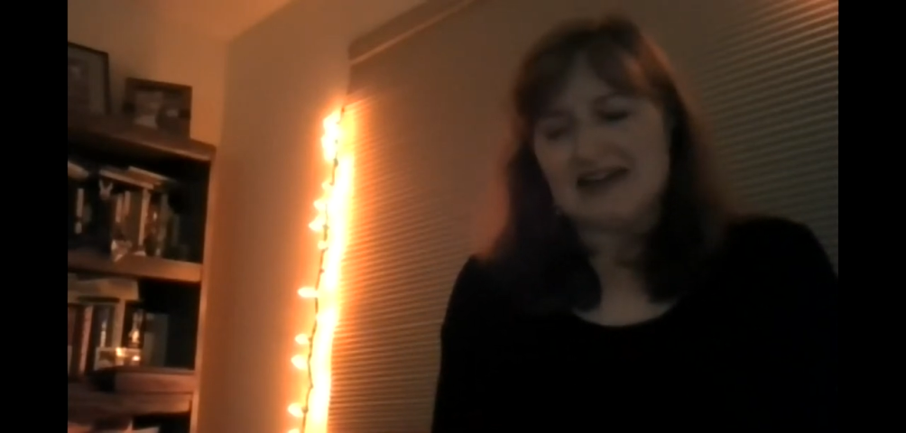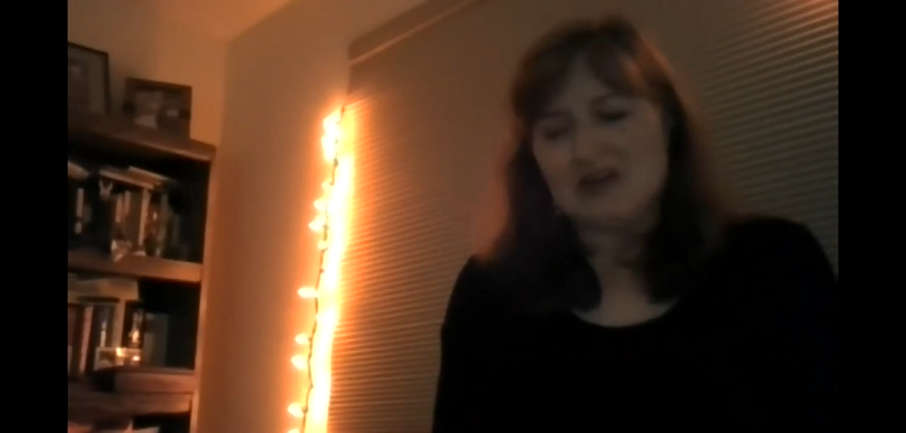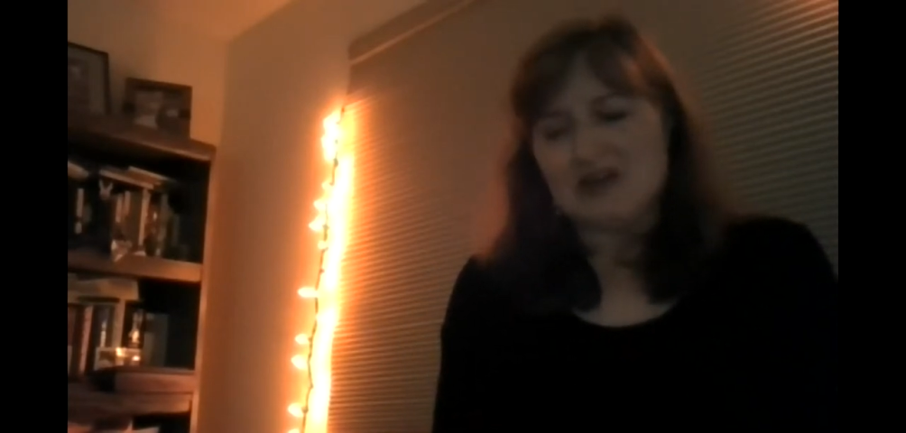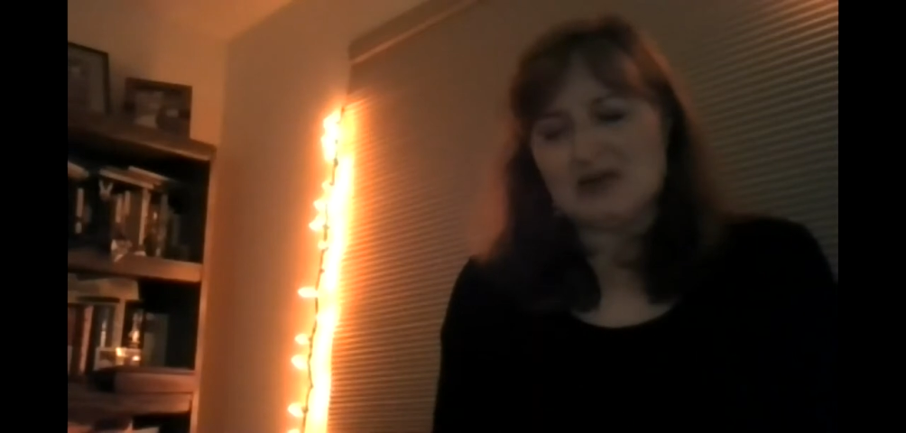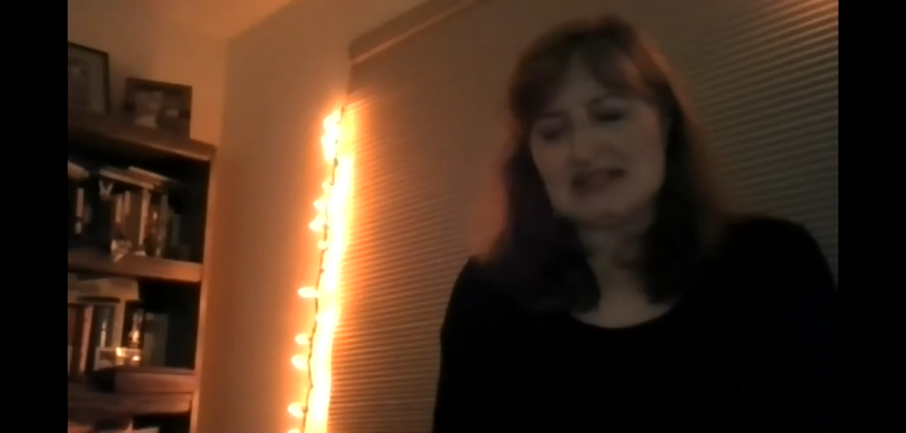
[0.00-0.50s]

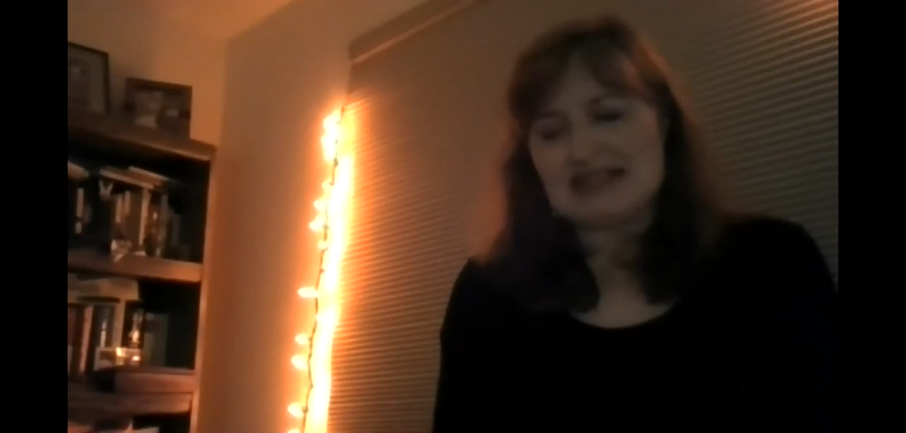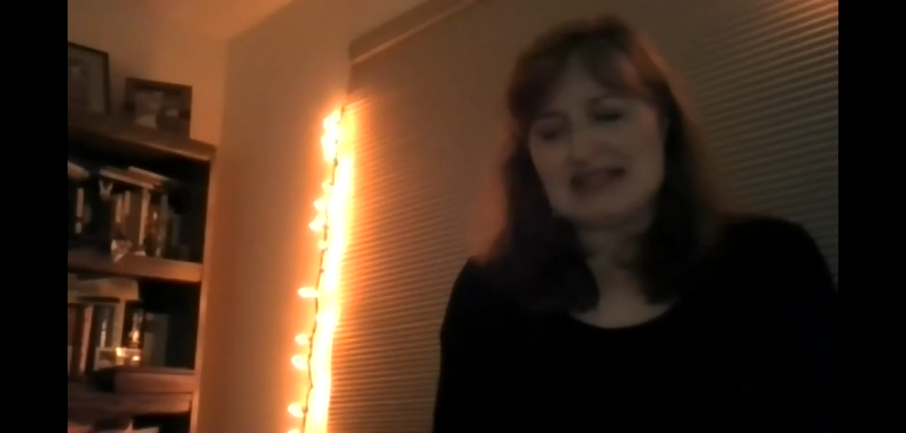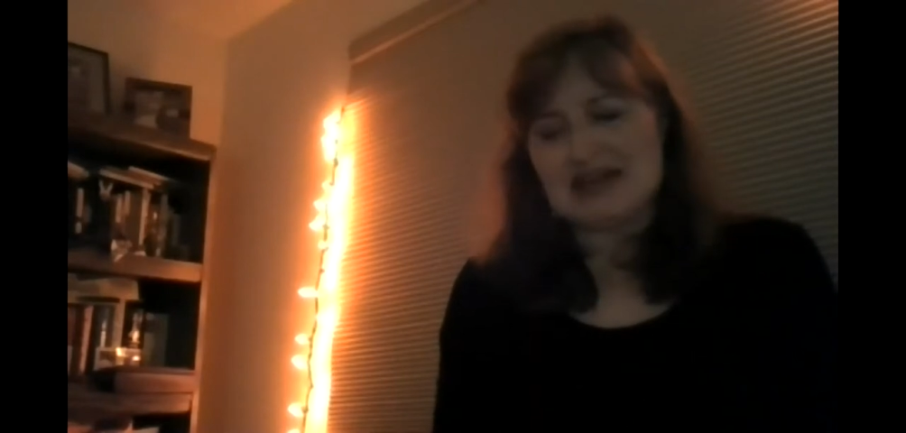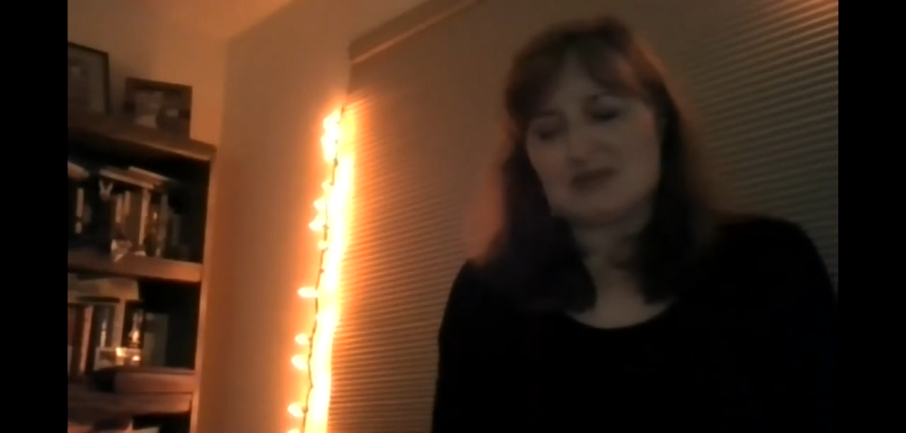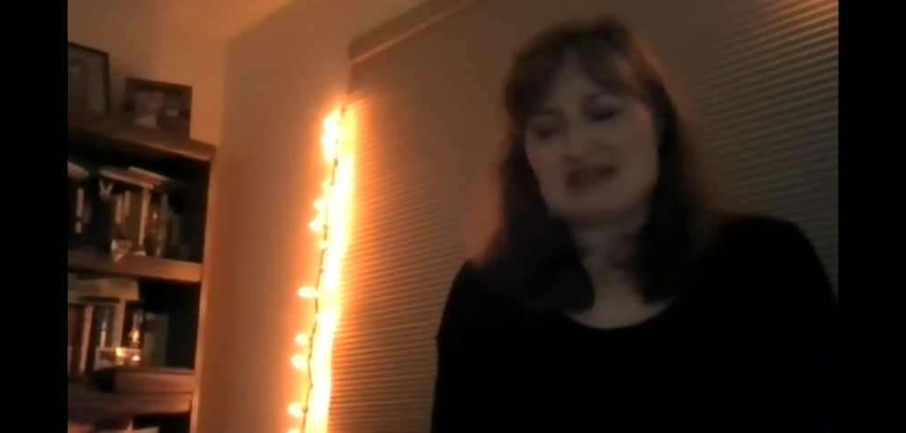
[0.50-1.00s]
noticed
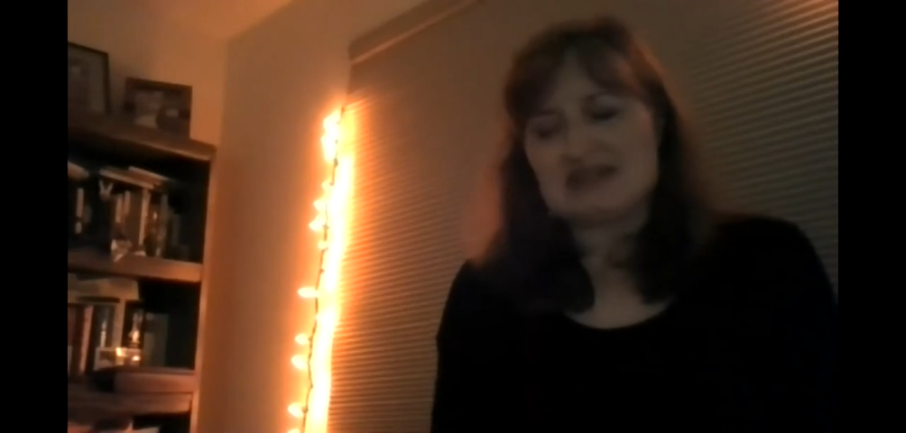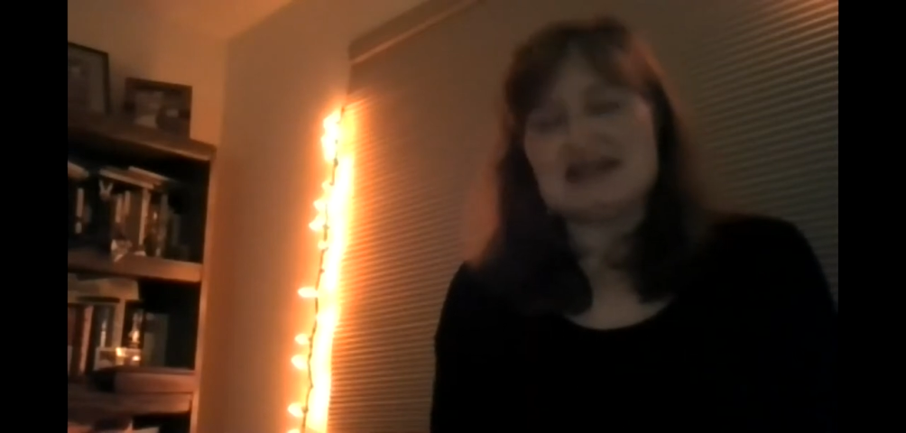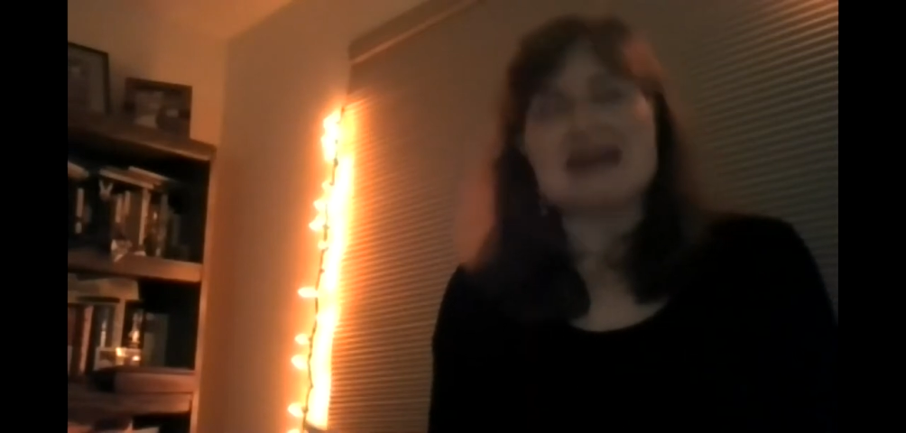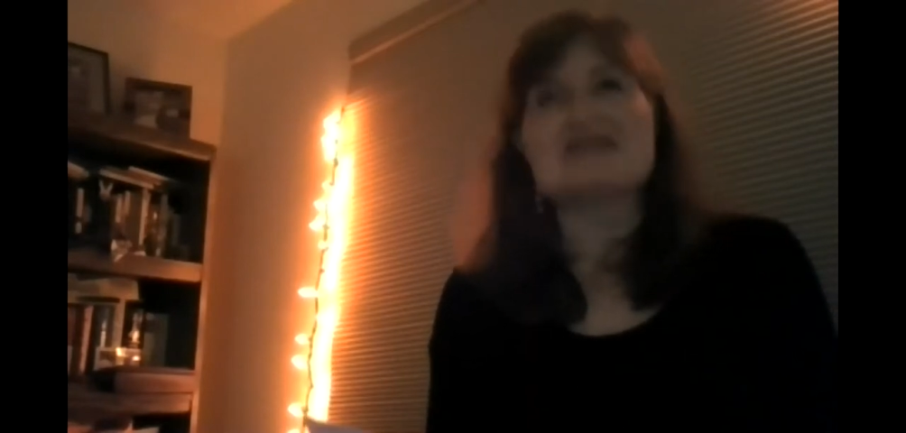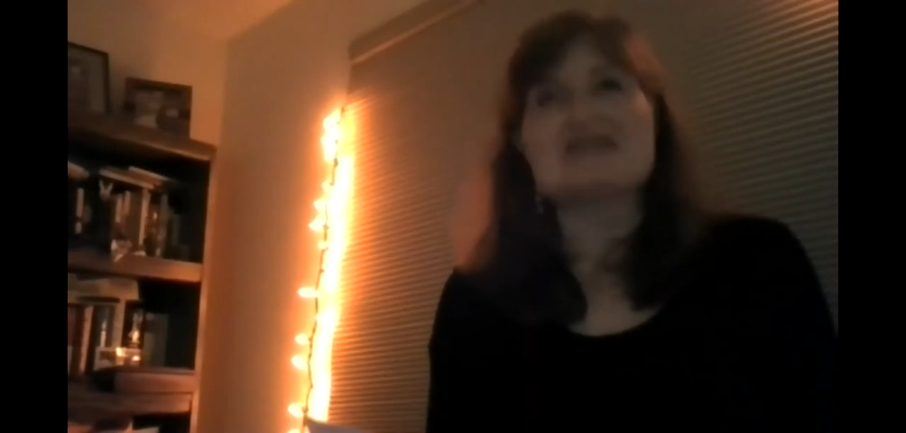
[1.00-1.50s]
that it was
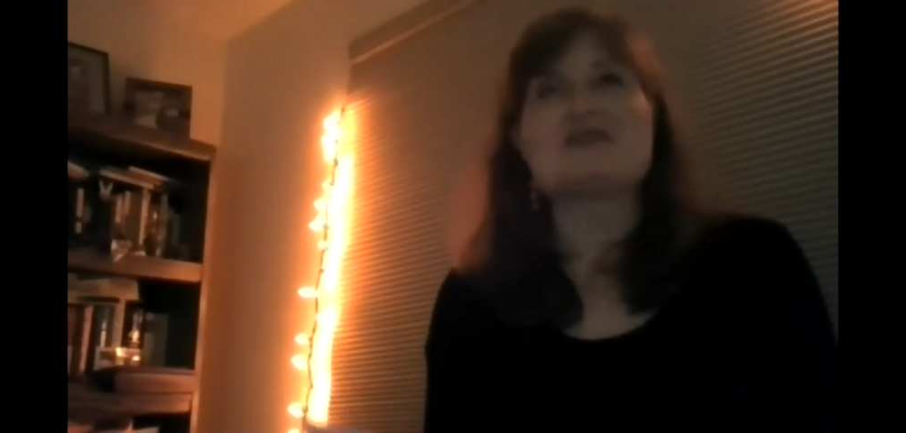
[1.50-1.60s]
nestled